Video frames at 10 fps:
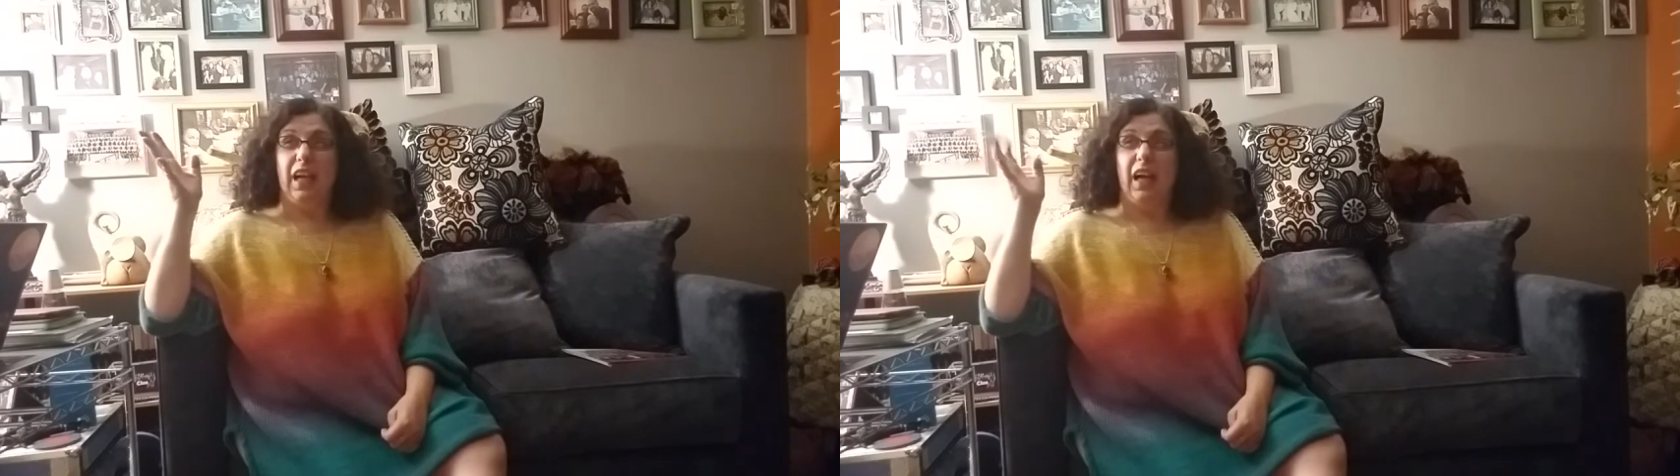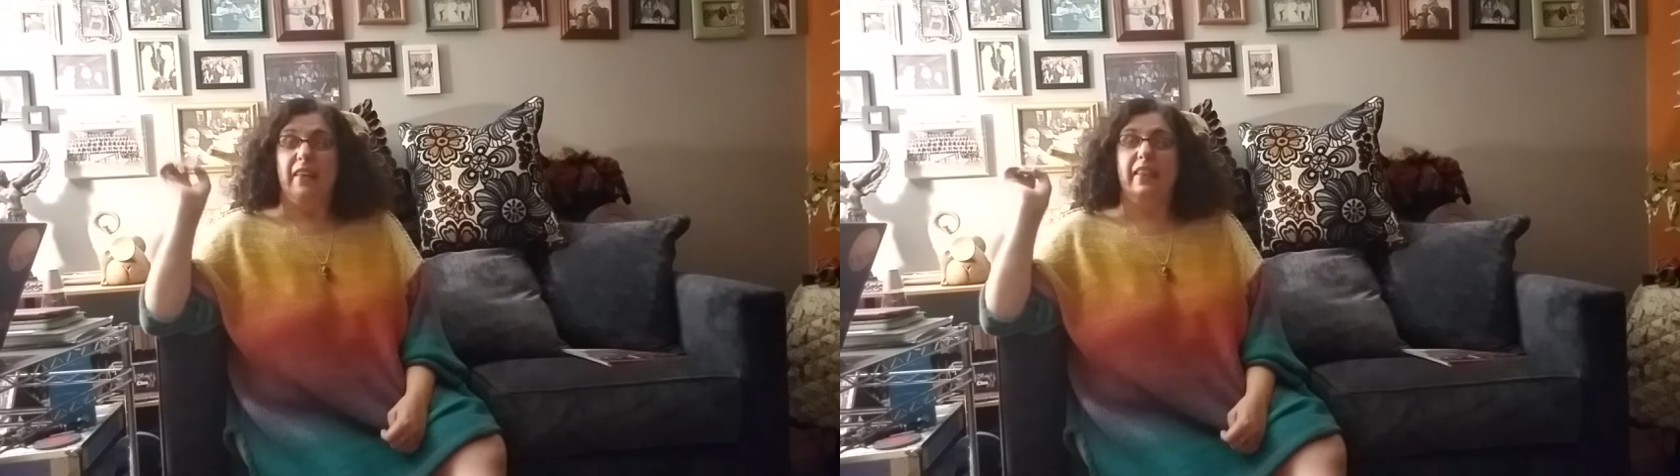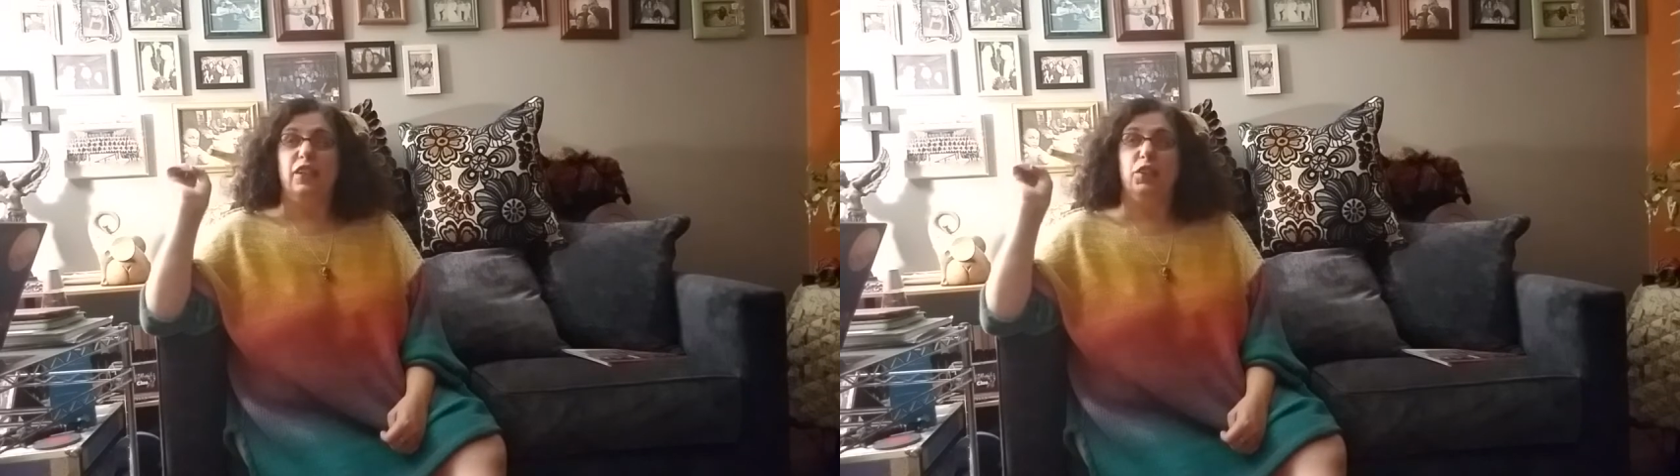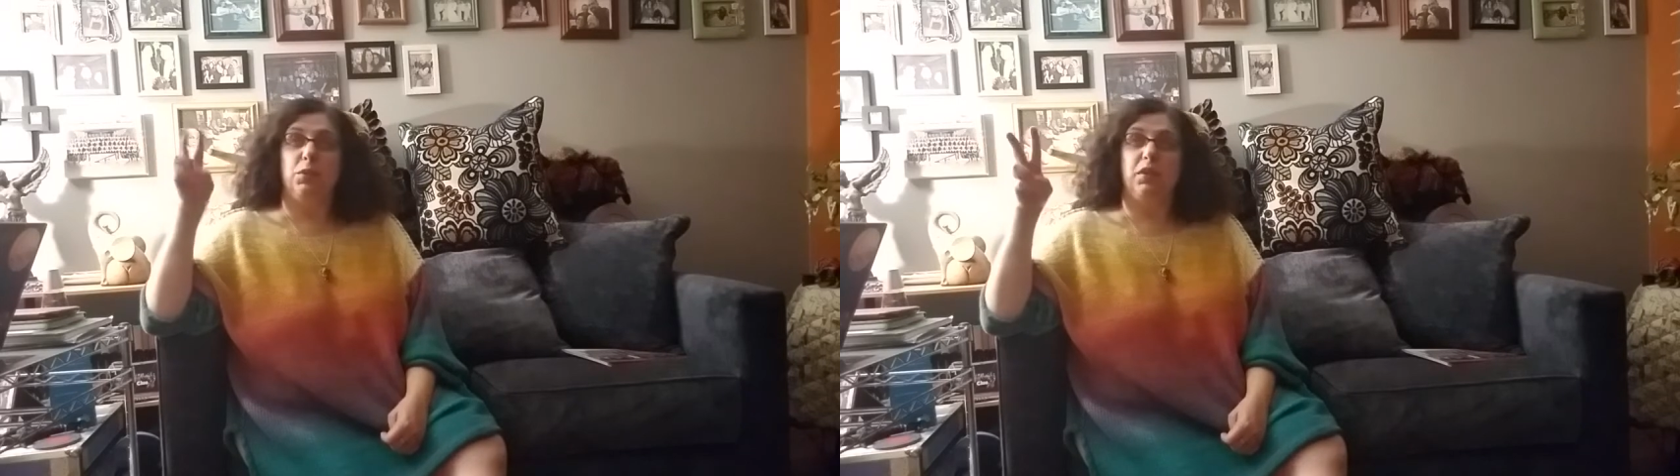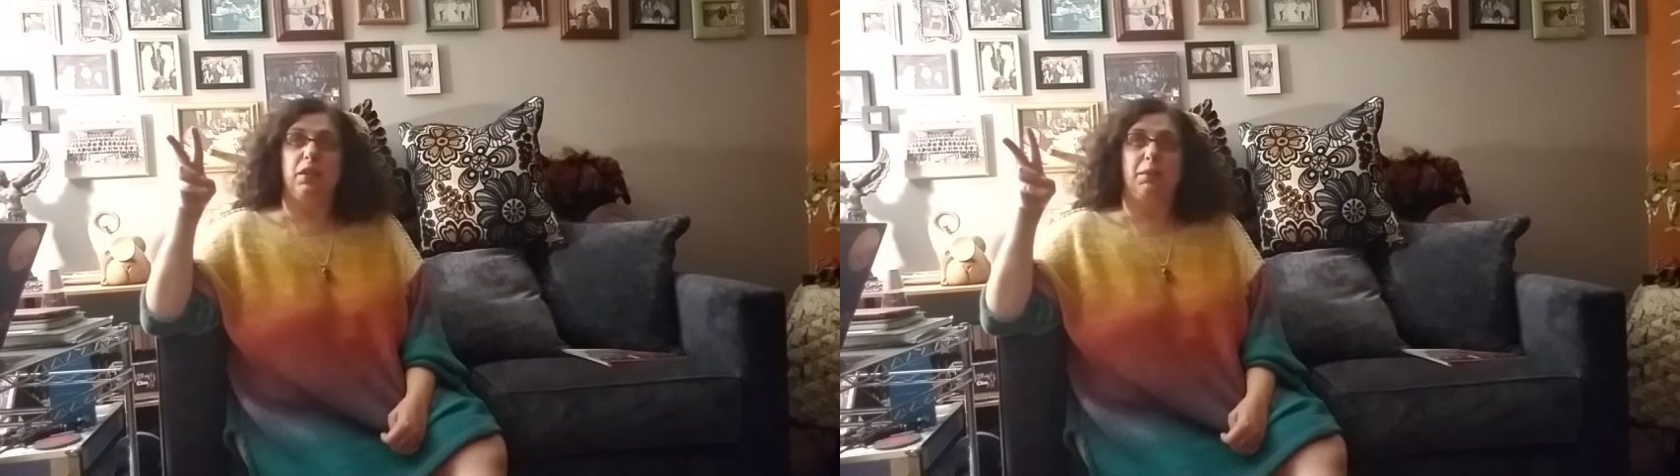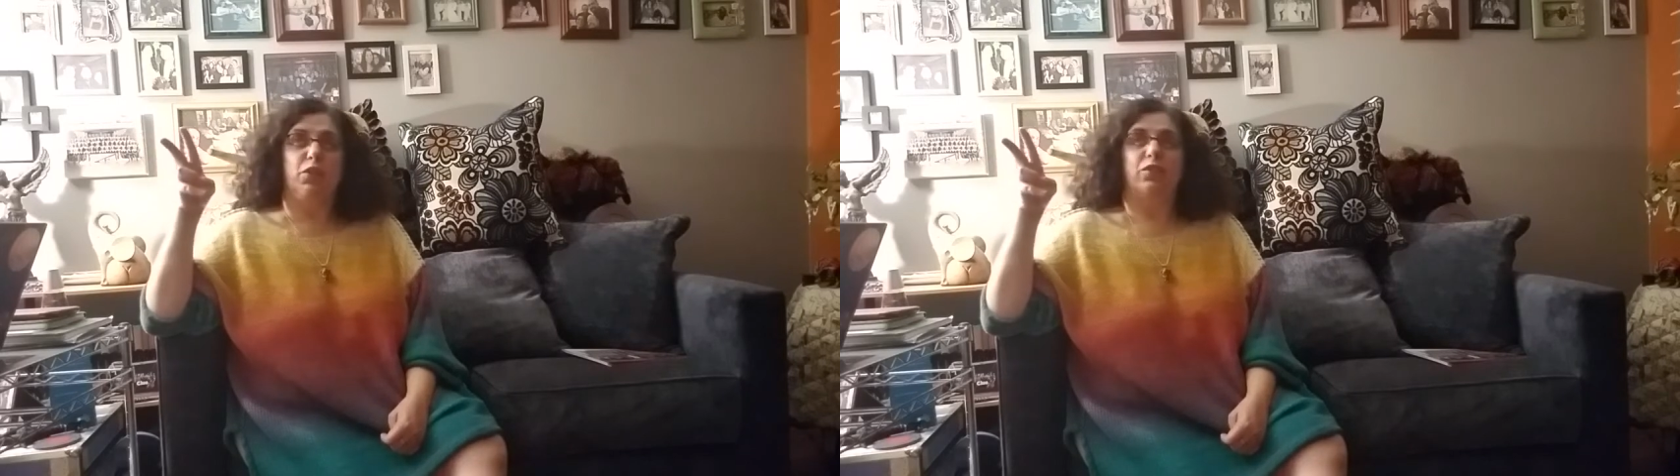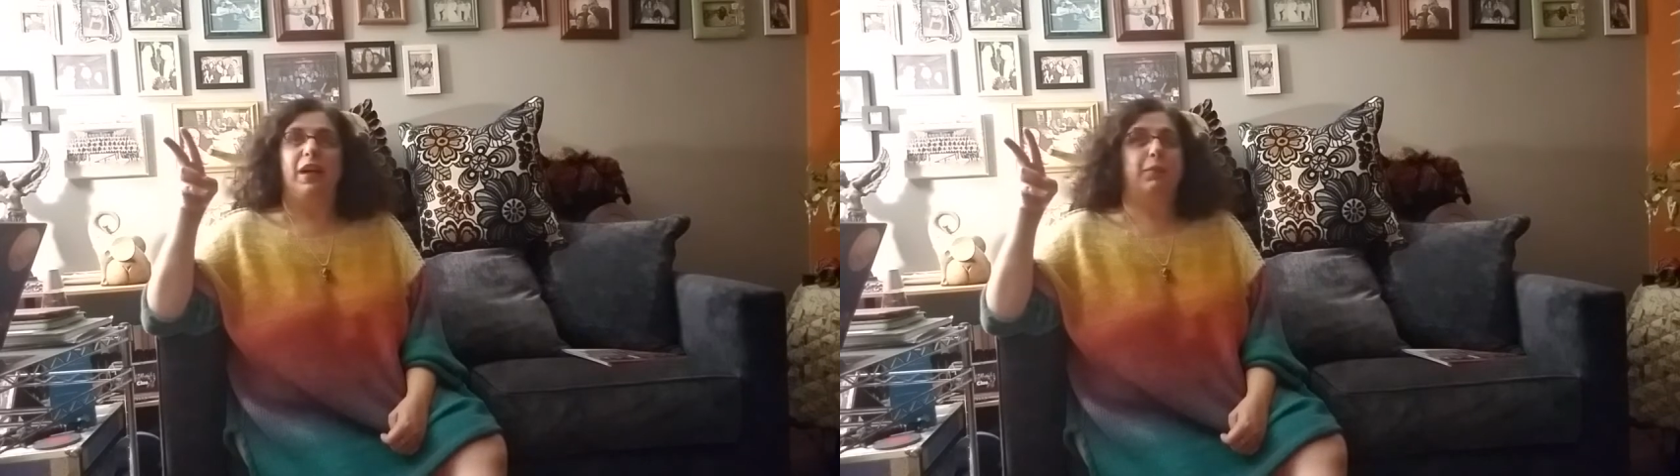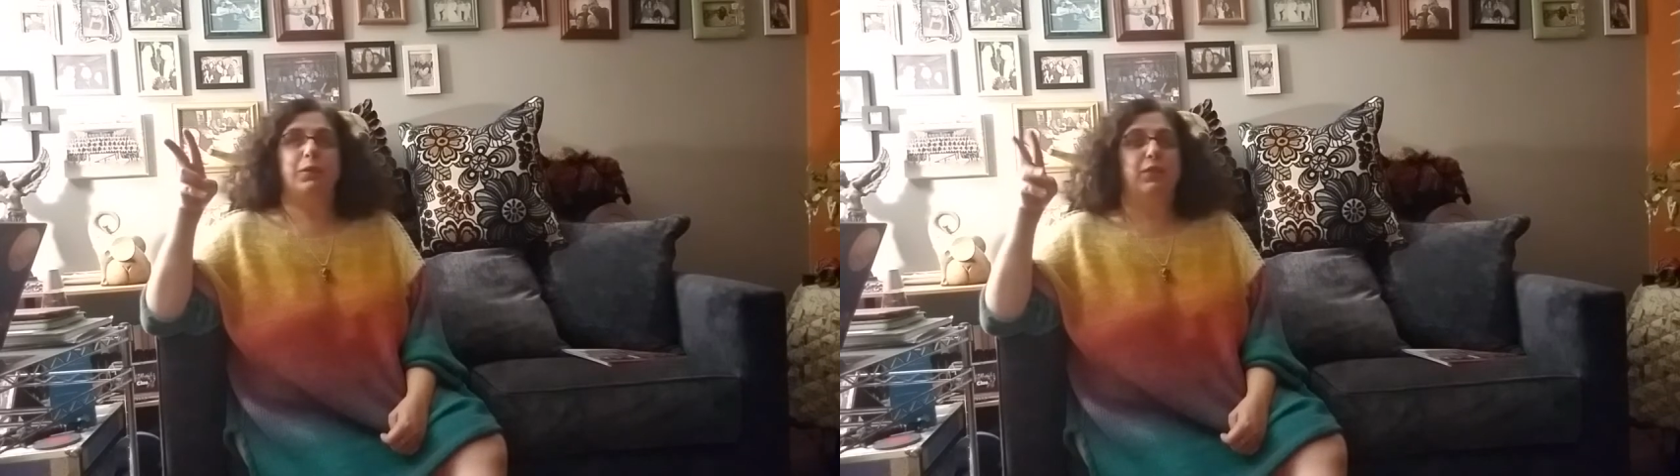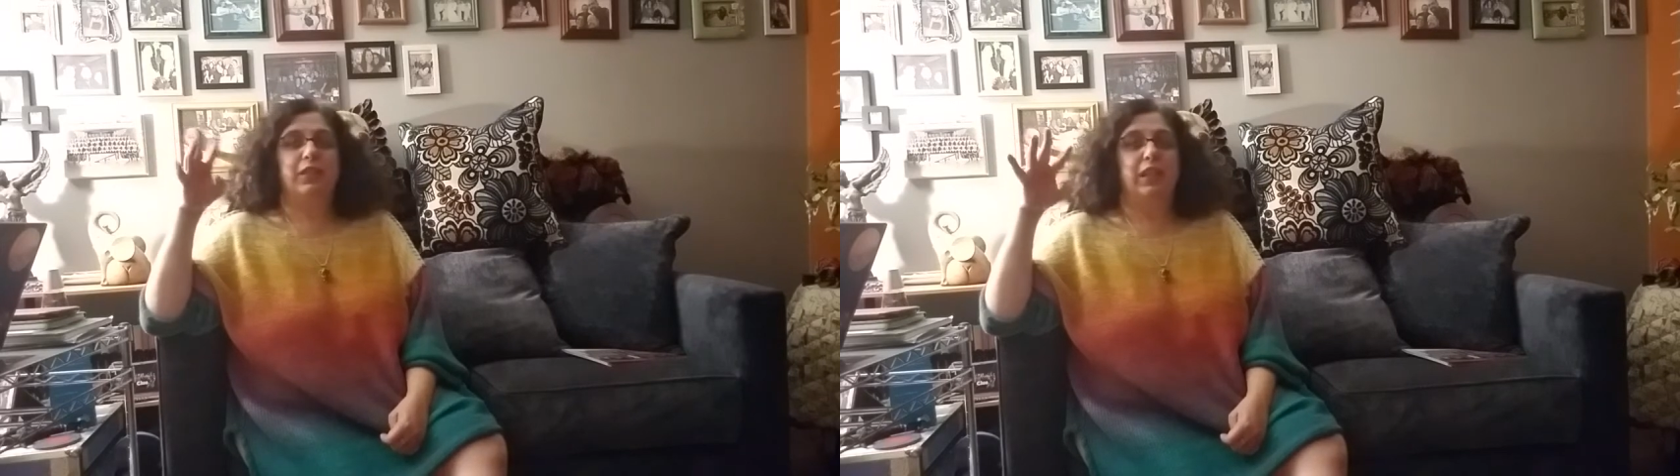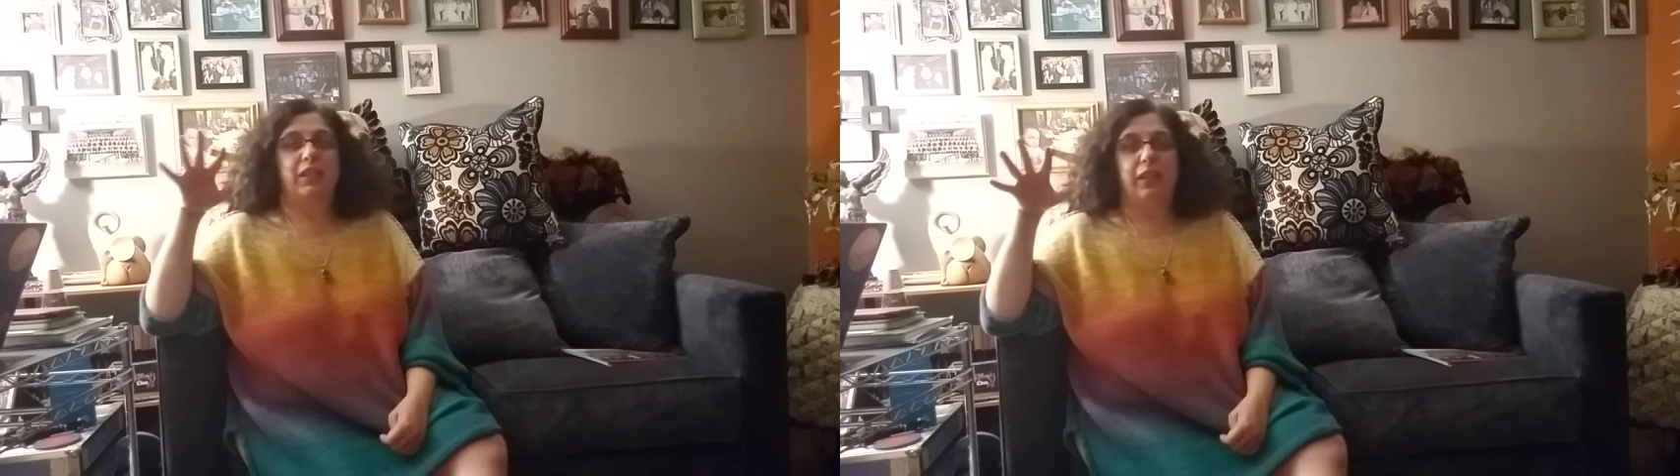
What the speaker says: I think 2 are going to be scrapped because I